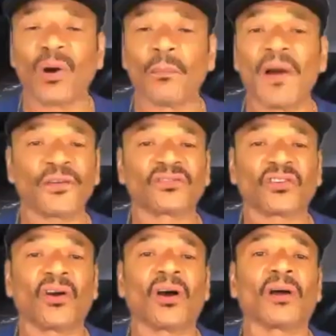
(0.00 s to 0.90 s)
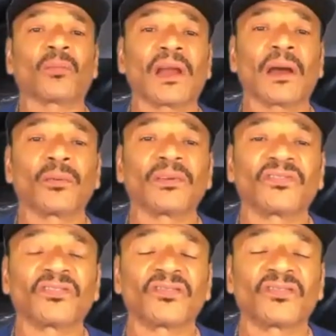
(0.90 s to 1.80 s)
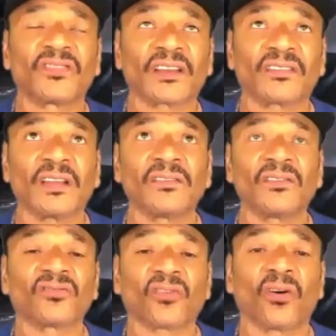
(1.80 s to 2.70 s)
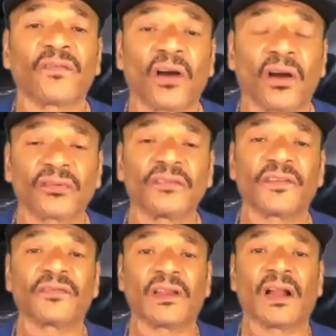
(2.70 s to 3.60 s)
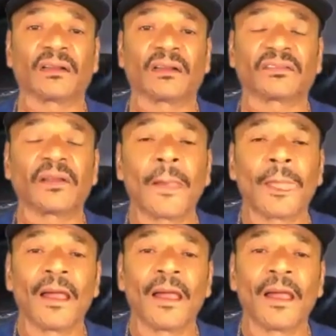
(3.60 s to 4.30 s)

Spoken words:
bought my first car when I was 16 years old for $150.